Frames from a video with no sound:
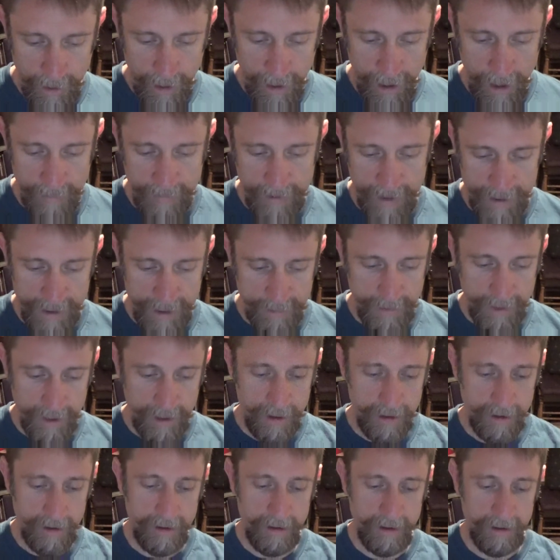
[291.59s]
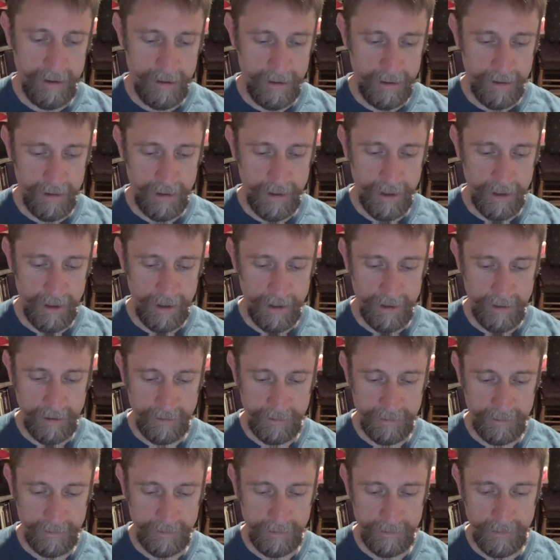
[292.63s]
actually been
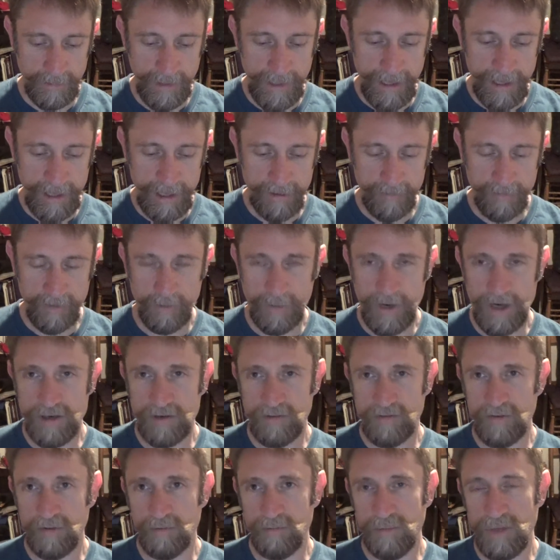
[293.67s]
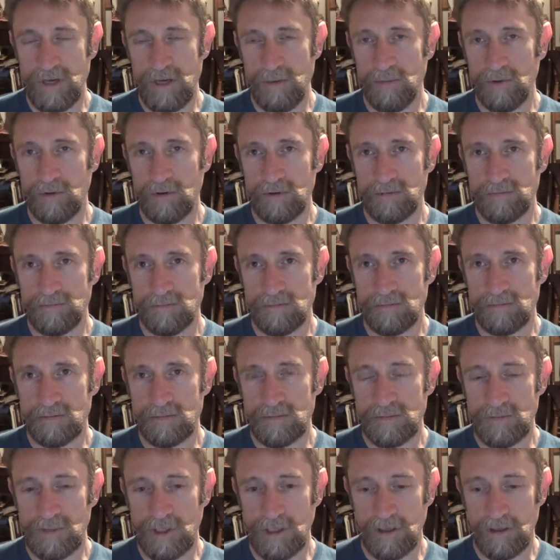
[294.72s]
getting information from people
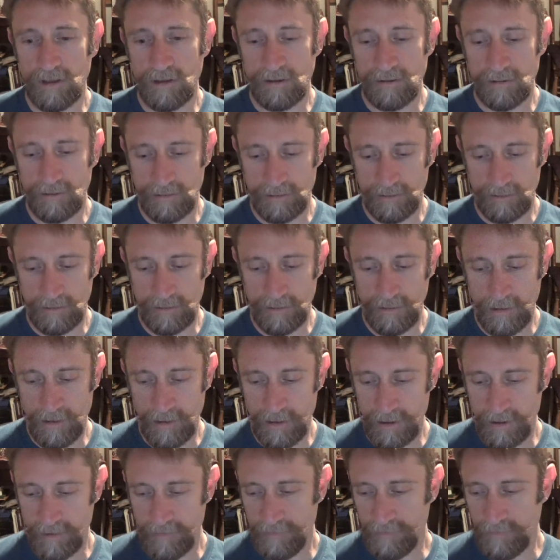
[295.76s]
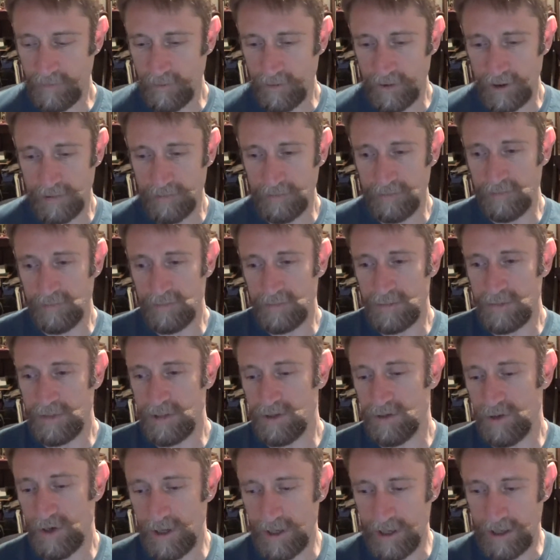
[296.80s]
on the forum to
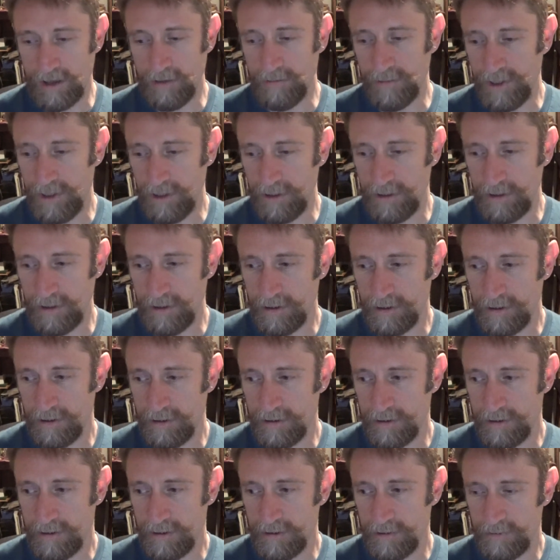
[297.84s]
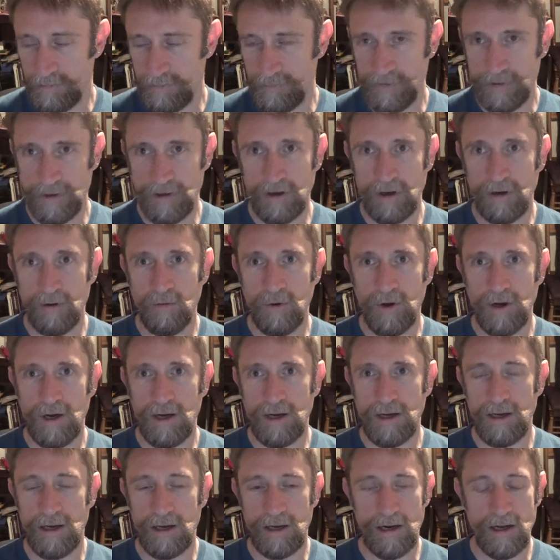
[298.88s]
try and help me figure out why
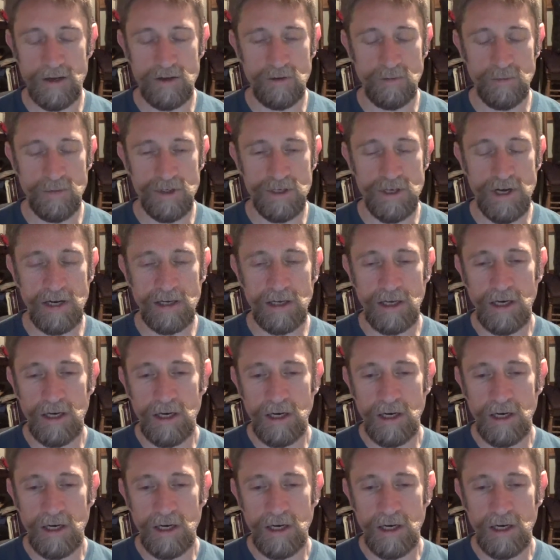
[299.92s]
I can't astral project.